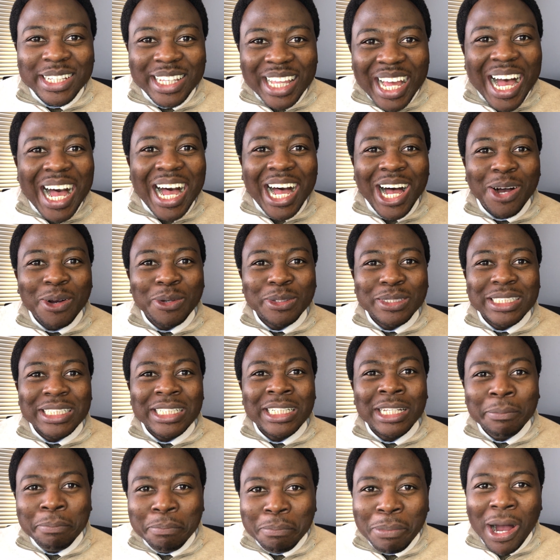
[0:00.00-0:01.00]
in the house,
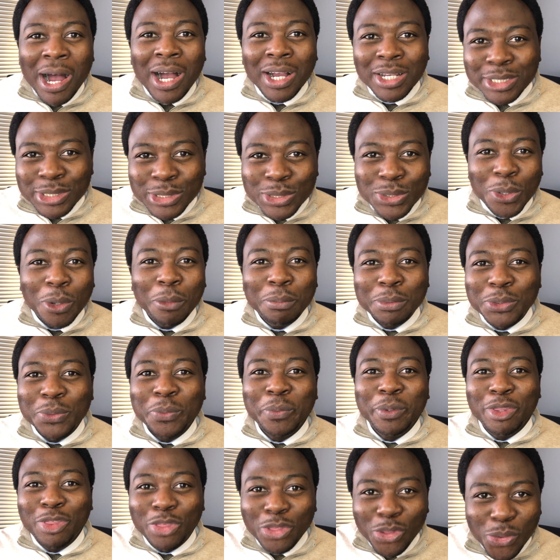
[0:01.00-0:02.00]
the buck stops
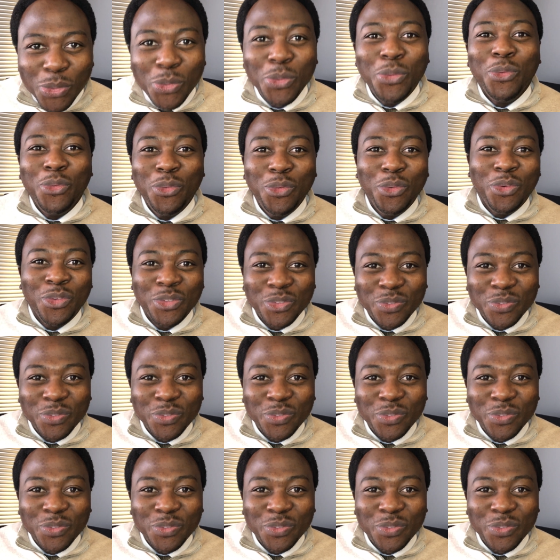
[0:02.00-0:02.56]
with you.